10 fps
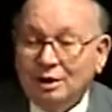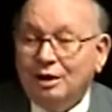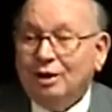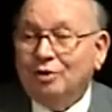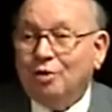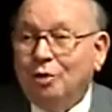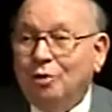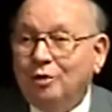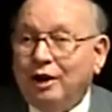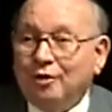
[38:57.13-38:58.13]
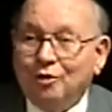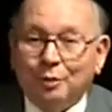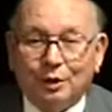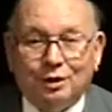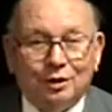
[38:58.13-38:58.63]
And so
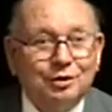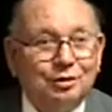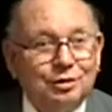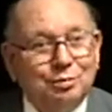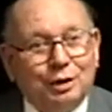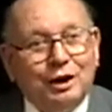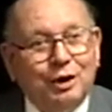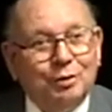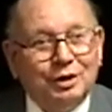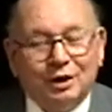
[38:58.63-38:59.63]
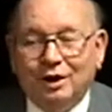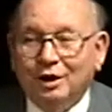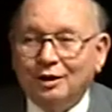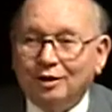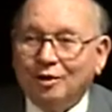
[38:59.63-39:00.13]
everybody is playing with the
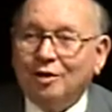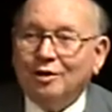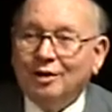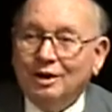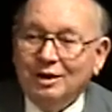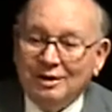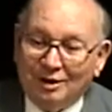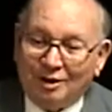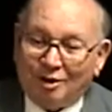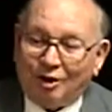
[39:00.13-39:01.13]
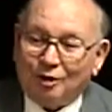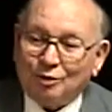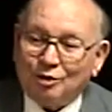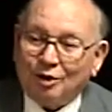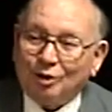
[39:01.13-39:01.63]
kid and all. And all
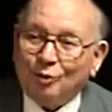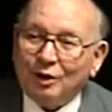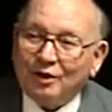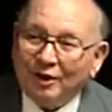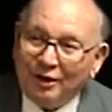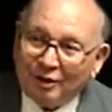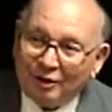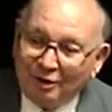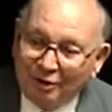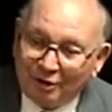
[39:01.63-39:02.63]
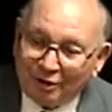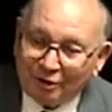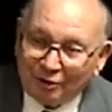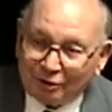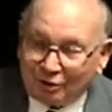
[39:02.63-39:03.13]
of a sudden, one of the
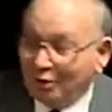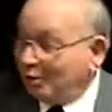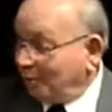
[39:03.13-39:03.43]
girls turned